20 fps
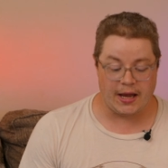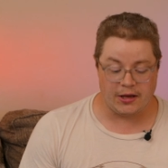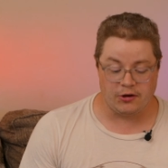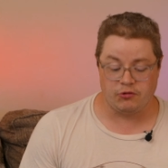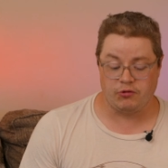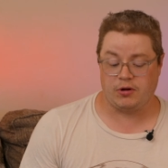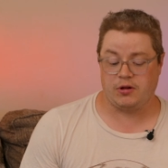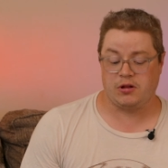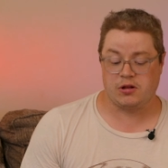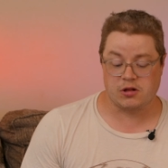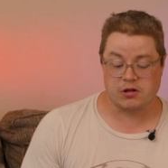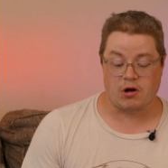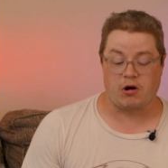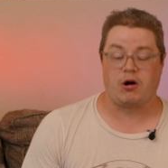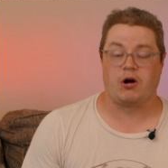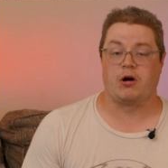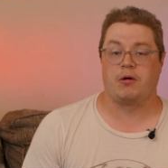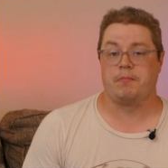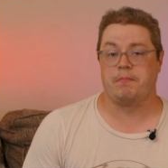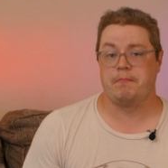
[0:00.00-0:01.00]
Endrick
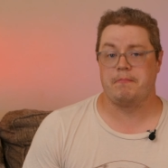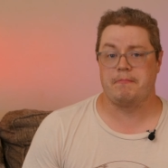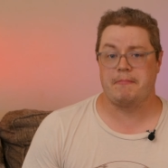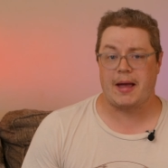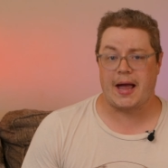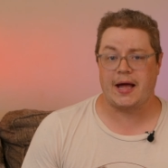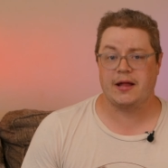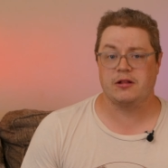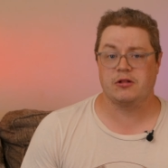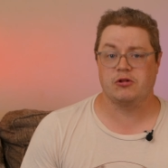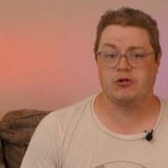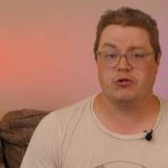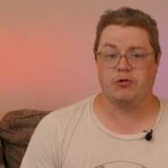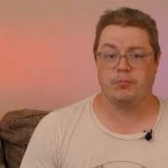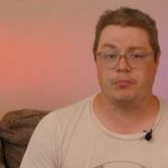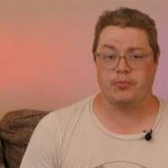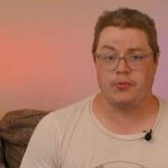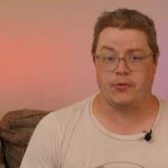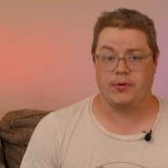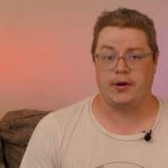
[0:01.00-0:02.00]
Sar, Master
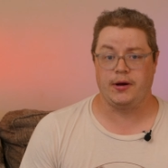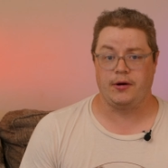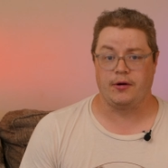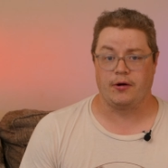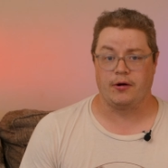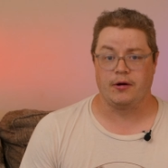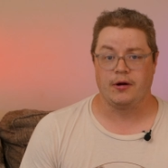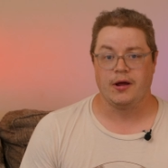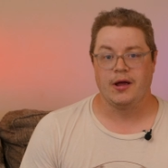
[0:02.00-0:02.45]
Breeder.